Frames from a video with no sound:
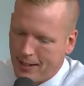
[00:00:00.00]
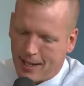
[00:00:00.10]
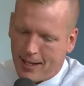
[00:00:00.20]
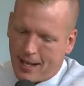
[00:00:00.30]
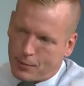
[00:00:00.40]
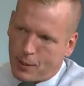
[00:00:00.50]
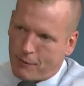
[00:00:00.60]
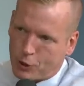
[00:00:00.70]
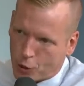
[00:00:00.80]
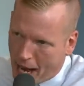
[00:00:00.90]
and that's what
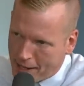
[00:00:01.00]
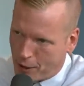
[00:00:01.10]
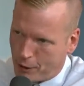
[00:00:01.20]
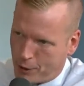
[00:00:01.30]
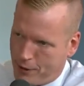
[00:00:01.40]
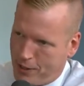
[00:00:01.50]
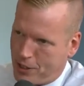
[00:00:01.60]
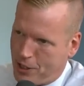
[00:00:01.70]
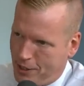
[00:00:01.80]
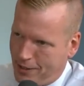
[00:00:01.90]
I've tried to learn
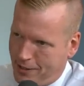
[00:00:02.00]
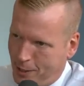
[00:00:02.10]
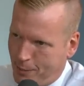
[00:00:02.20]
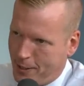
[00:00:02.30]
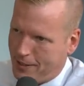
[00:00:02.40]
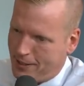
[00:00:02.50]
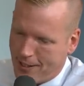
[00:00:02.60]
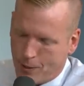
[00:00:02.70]
this year a little bit.